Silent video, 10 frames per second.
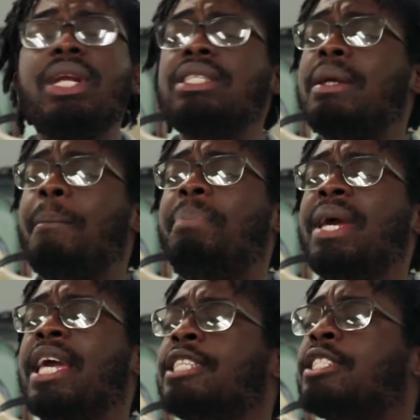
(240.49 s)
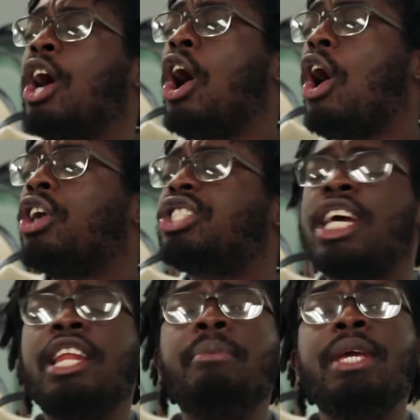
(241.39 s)
What is the biggest arch
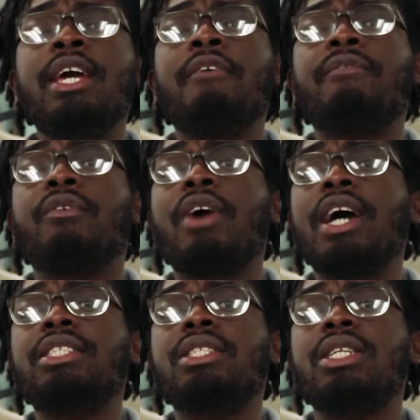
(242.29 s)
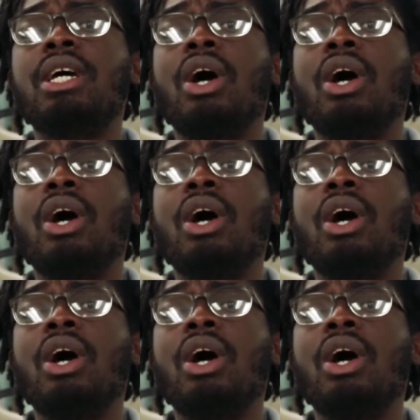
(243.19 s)
enemy of Christ